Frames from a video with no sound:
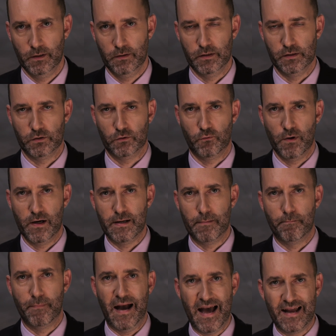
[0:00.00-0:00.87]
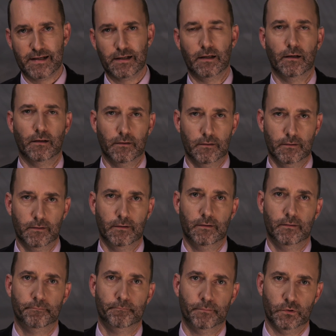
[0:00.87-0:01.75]
this great battle
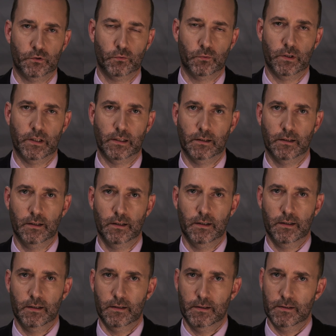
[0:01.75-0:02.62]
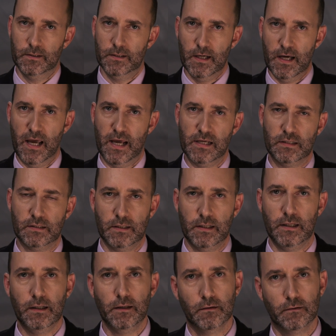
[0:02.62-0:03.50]
between
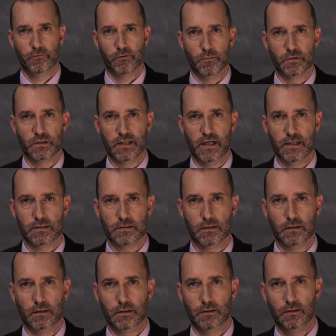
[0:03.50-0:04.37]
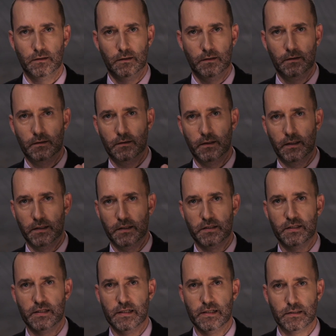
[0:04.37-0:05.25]
AC from Tesla and
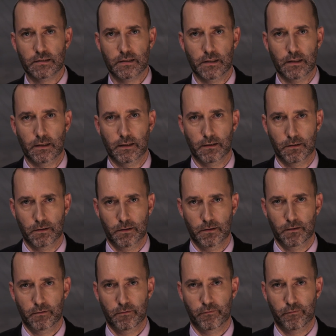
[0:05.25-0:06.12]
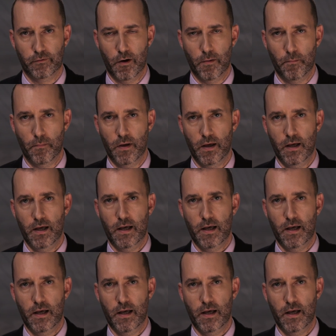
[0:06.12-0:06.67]
DC from